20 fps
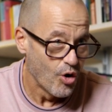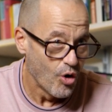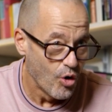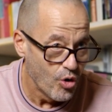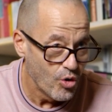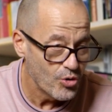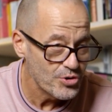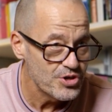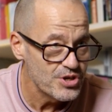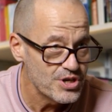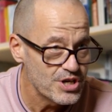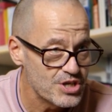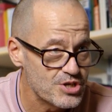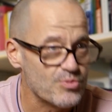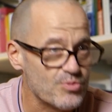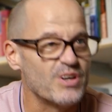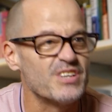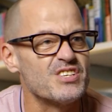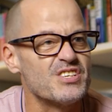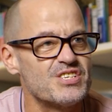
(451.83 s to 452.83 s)
All you need
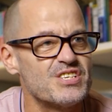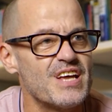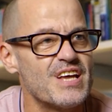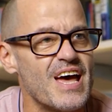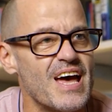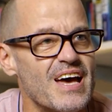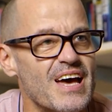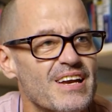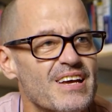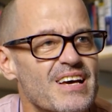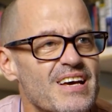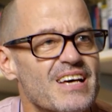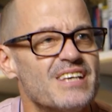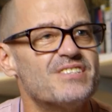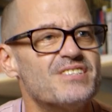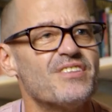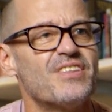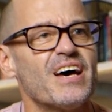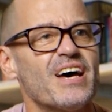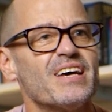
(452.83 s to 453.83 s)
to understand
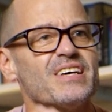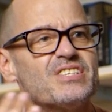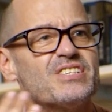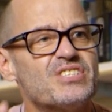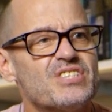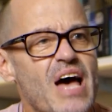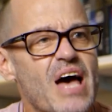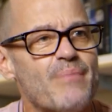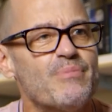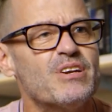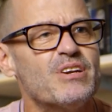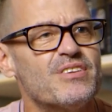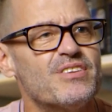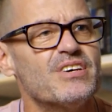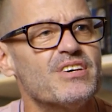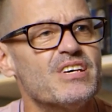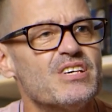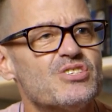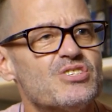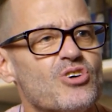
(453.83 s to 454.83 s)
is that they examined
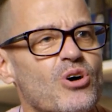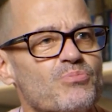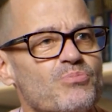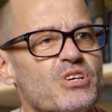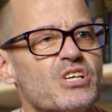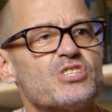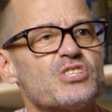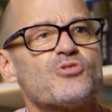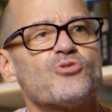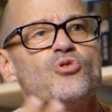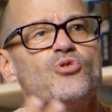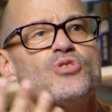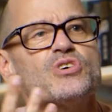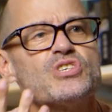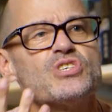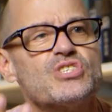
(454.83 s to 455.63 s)
these objects through the